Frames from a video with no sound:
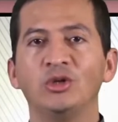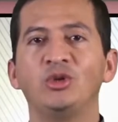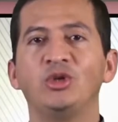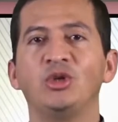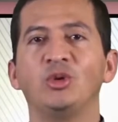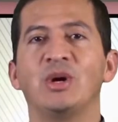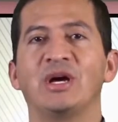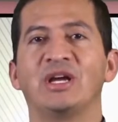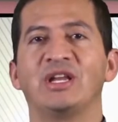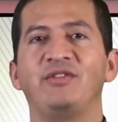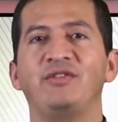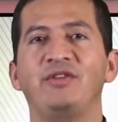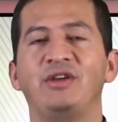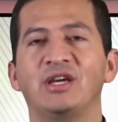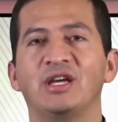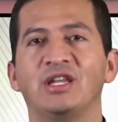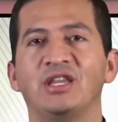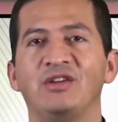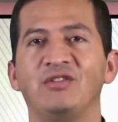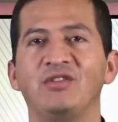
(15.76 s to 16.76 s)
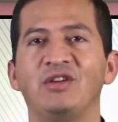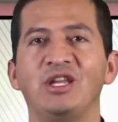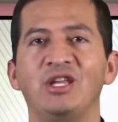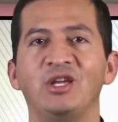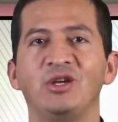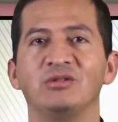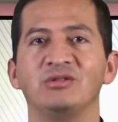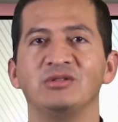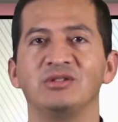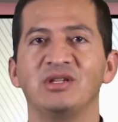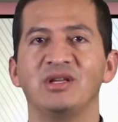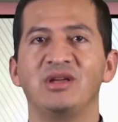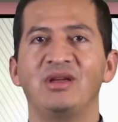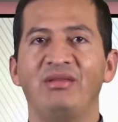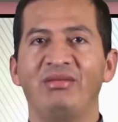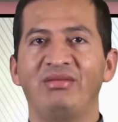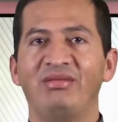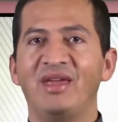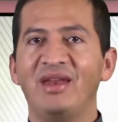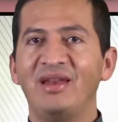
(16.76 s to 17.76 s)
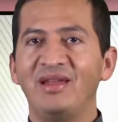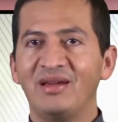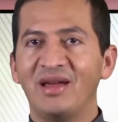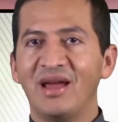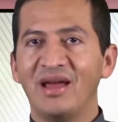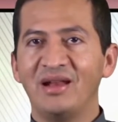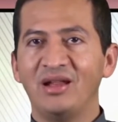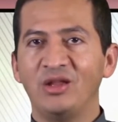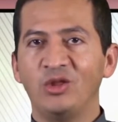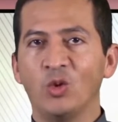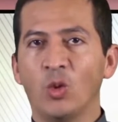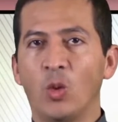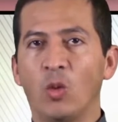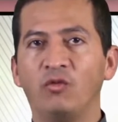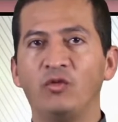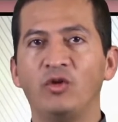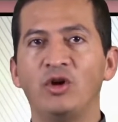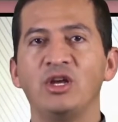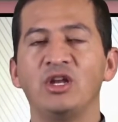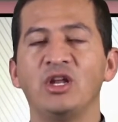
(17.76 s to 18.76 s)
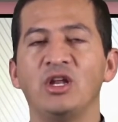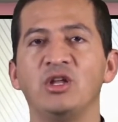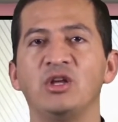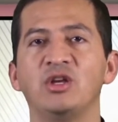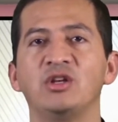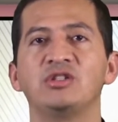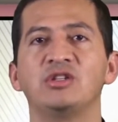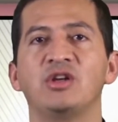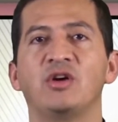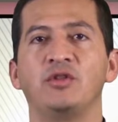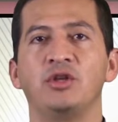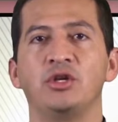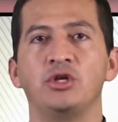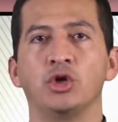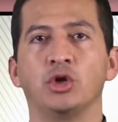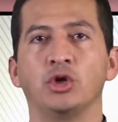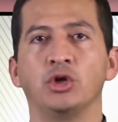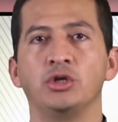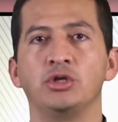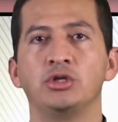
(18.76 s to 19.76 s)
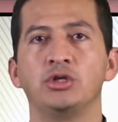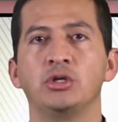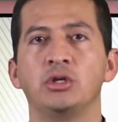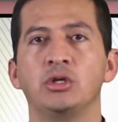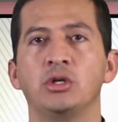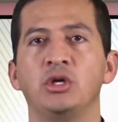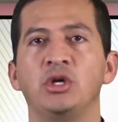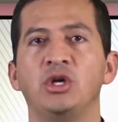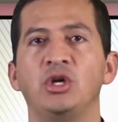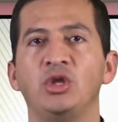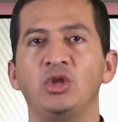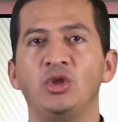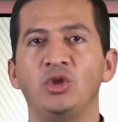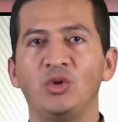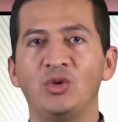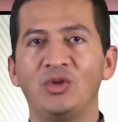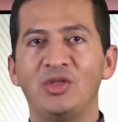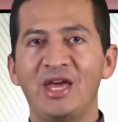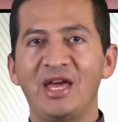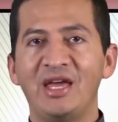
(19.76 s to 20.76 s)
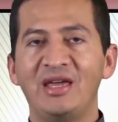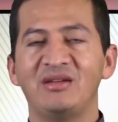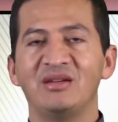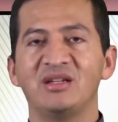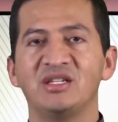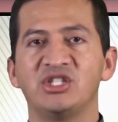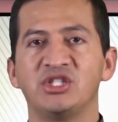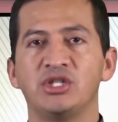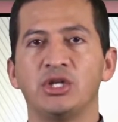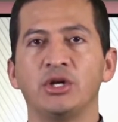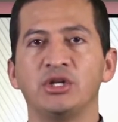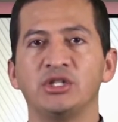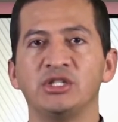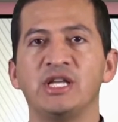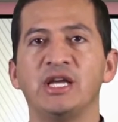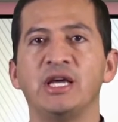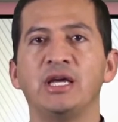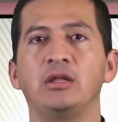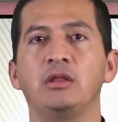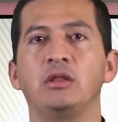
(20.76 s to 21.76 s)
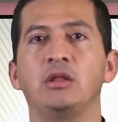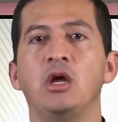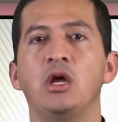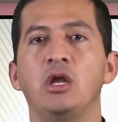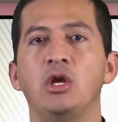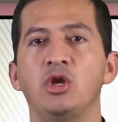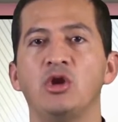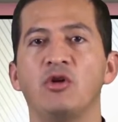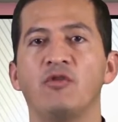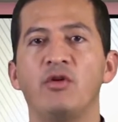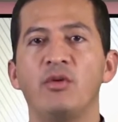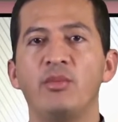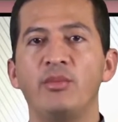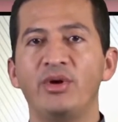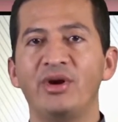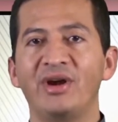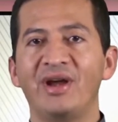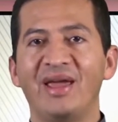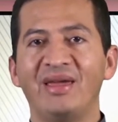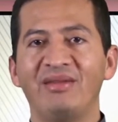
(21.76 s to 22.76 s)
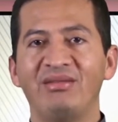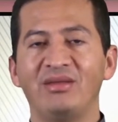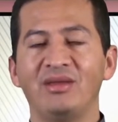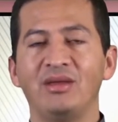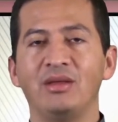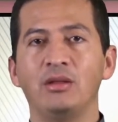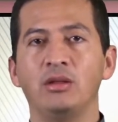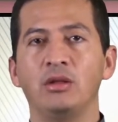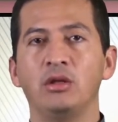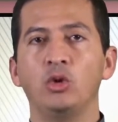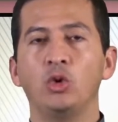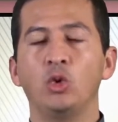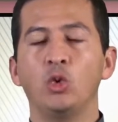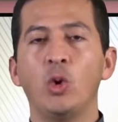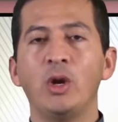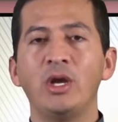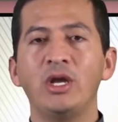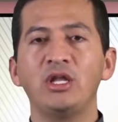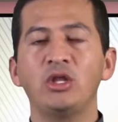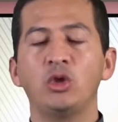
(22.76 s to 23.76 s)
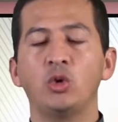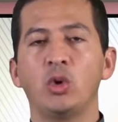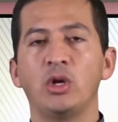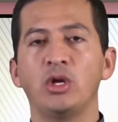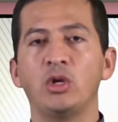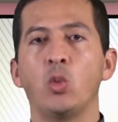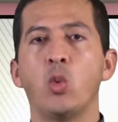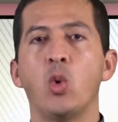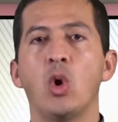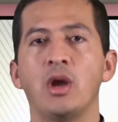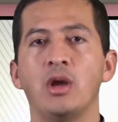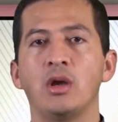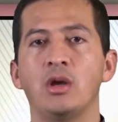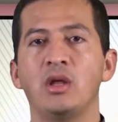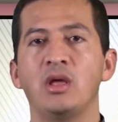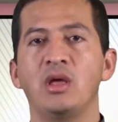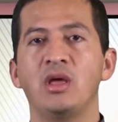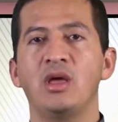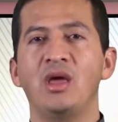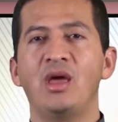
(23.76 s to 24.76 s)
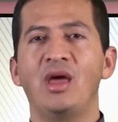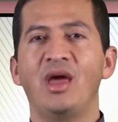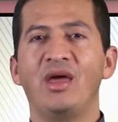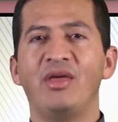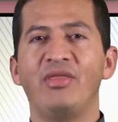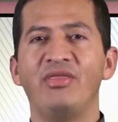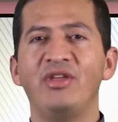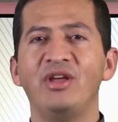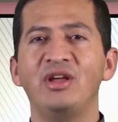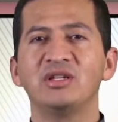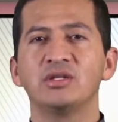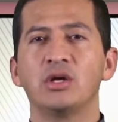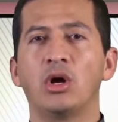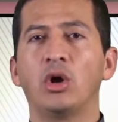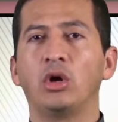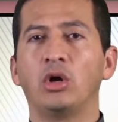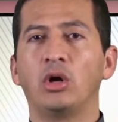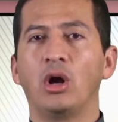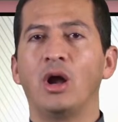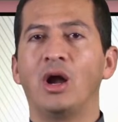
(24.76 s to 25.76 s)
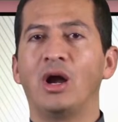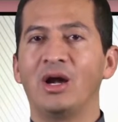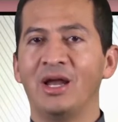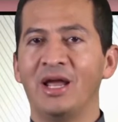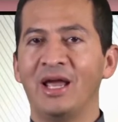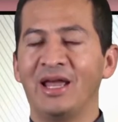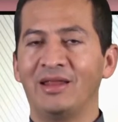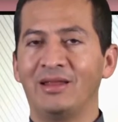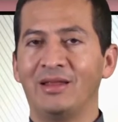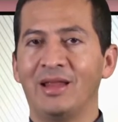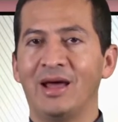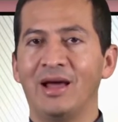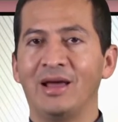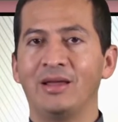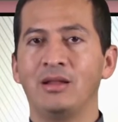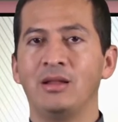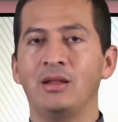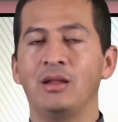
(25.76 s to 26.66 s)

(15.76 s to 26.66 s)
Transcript: to Magnificat TV News, dedicated to offering the news of the Church. Today is Thursday, November 18, 2021, and these are our headlines.